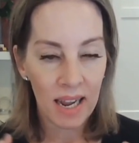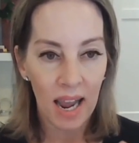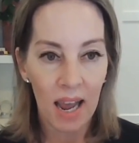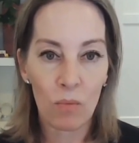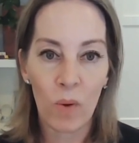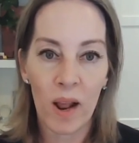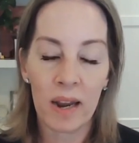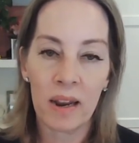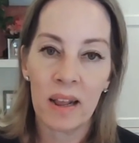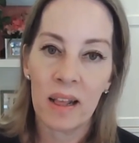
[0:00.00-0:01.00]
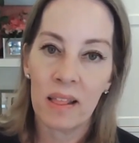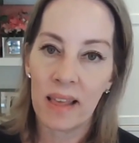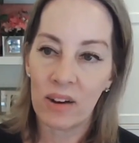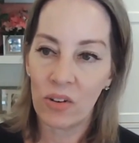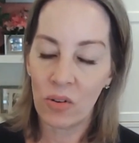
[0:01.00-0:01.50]
And when
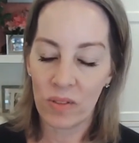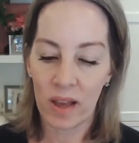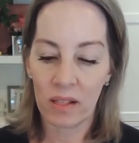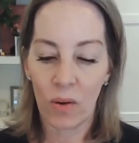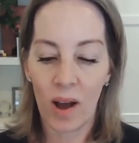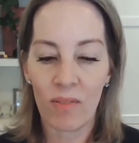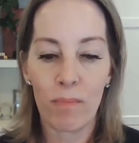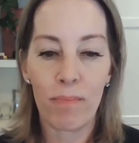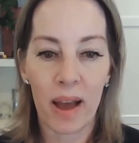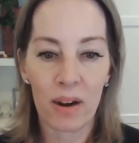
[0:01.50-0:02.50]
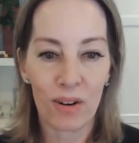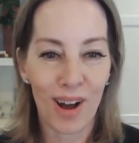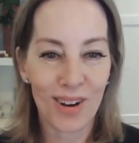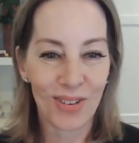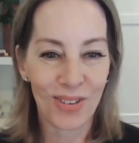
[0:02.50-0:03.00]
they do that, they'll have a better
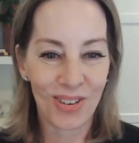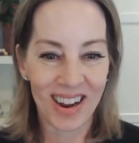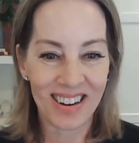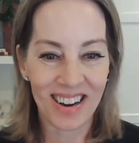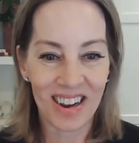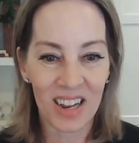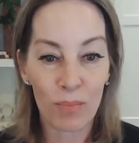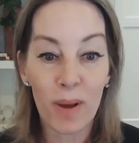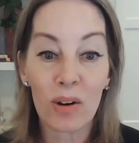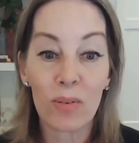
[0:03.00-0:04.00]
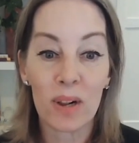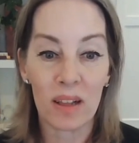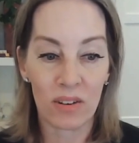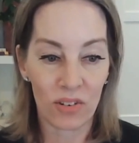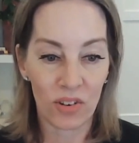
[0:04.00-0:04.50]
understanding and a better
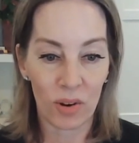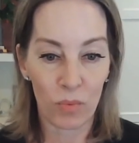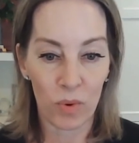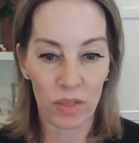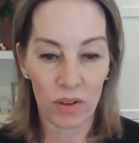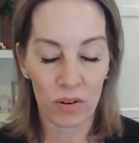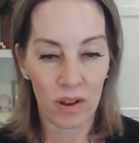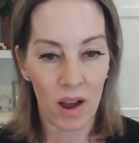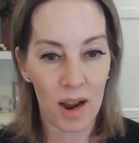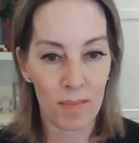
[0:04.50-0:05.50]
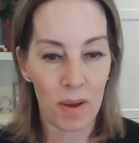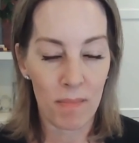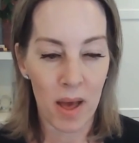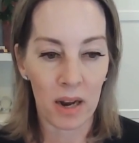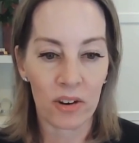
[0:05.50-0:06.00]
relationship with their time
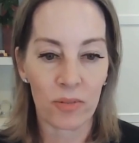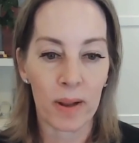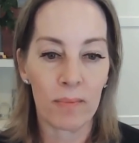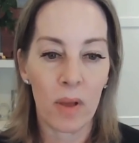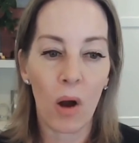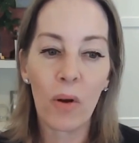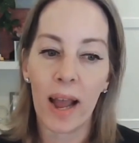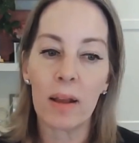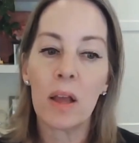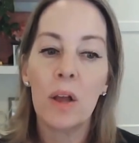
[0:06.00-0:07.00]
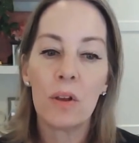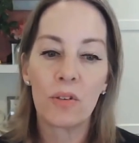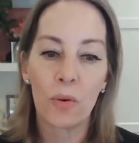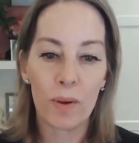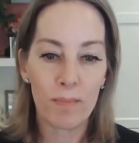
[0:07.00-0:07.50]
management. Okay,
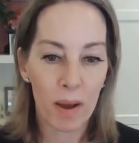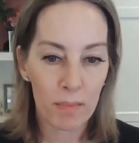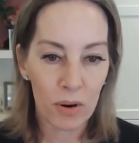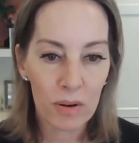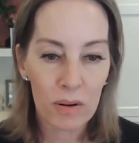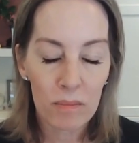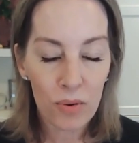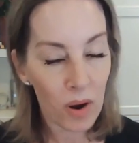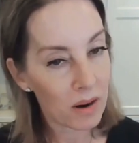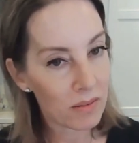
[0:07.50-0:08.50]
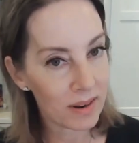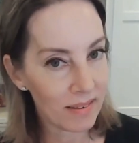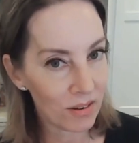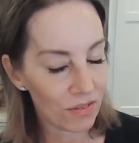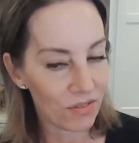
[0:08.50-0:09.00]
so remember, progress,
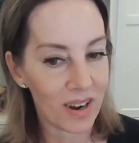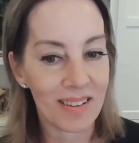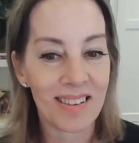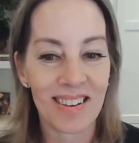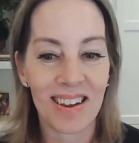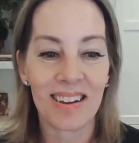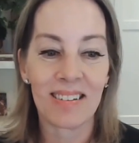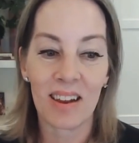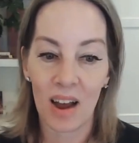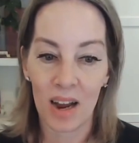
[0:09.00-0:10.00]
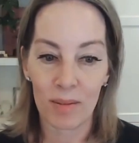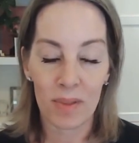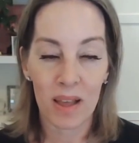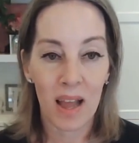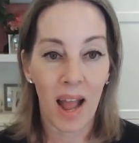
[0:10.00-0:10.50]
dear friends, takes time,
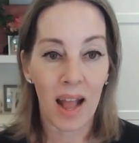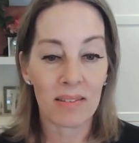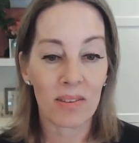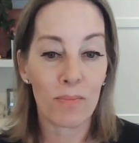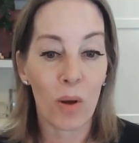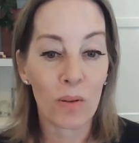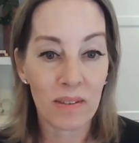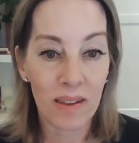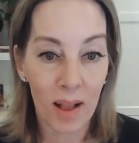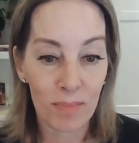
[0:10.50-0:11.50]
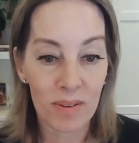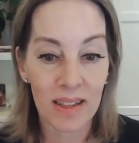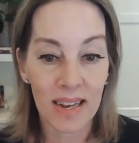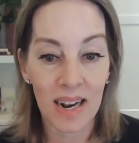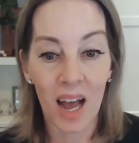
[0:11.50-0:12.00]
and small steps
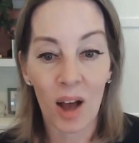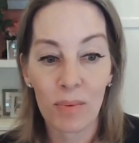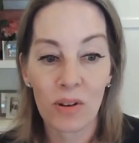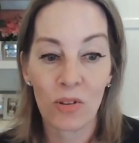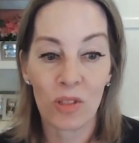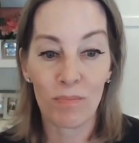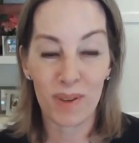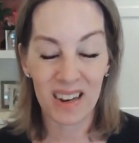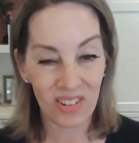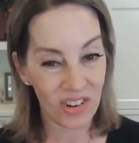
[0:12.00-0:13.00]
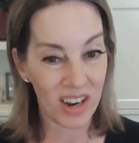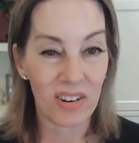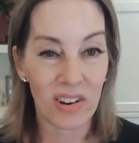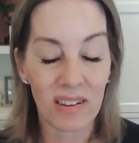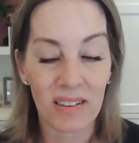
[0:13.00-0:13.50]
lead up to the big
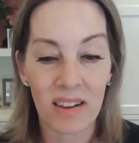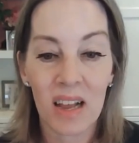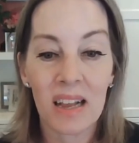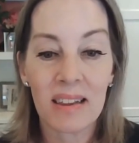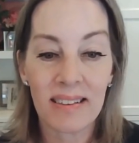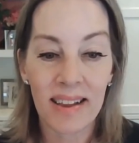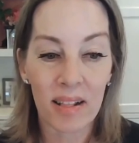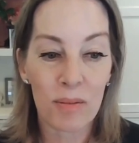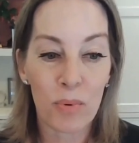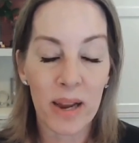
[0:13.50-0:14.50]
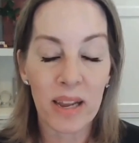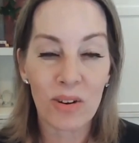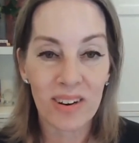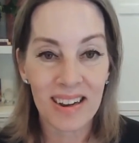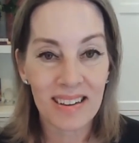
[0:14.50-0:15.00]
changes. Celebrate your
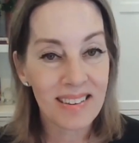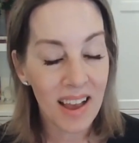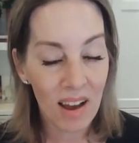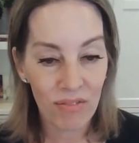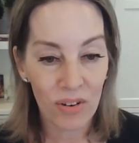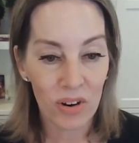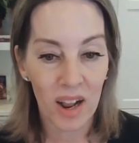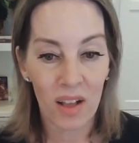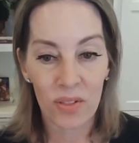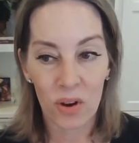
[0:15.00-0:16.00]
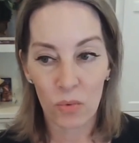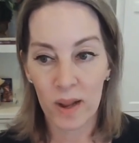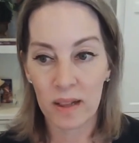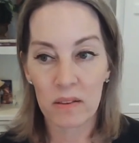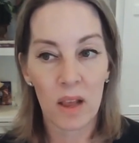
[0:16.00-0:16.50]
teen's effort and their
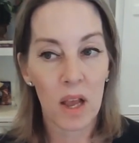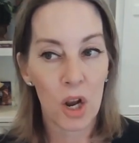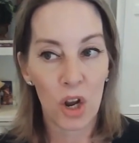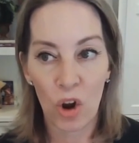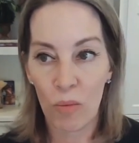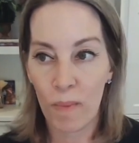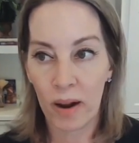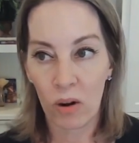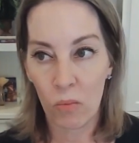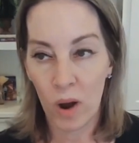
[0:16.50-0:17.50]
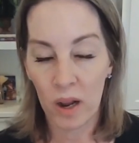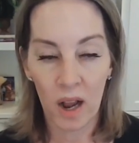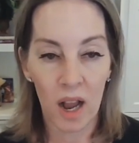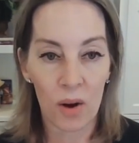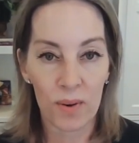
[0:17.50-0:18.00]
wins, no matter what.
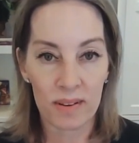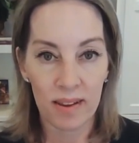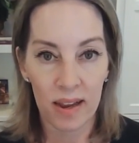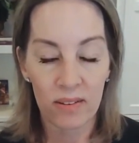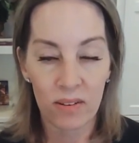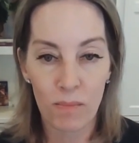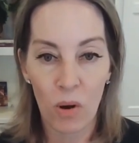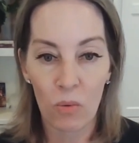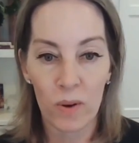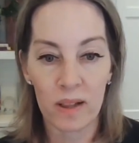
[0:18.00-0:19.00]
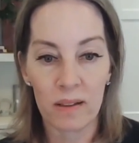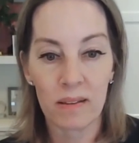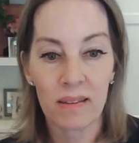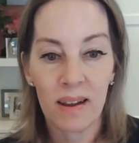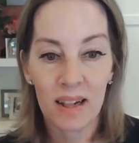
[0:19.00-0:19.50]
I always say small
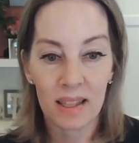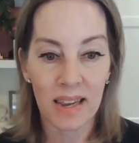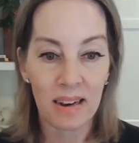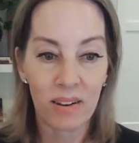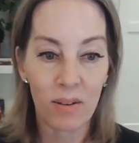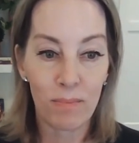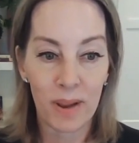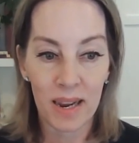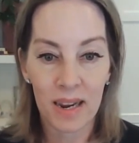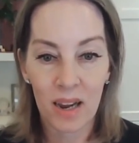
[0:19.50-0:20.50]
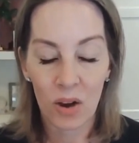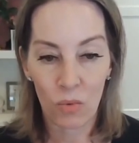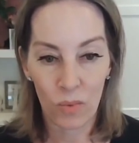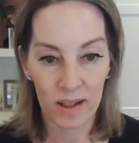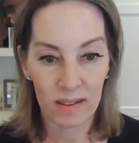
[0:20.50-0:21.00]
wins lead to big
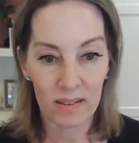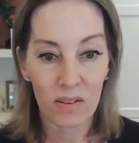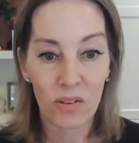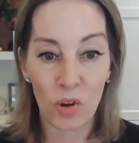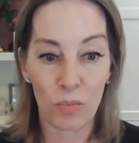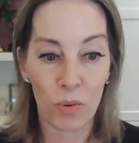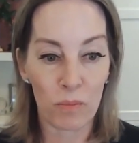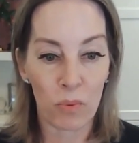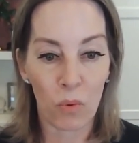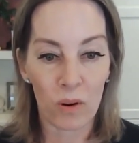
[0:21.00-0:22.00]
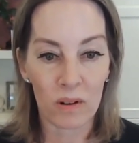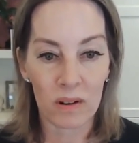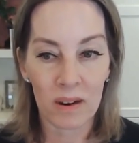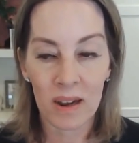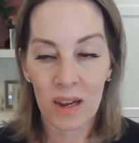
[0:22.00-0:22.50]
wins. Super important.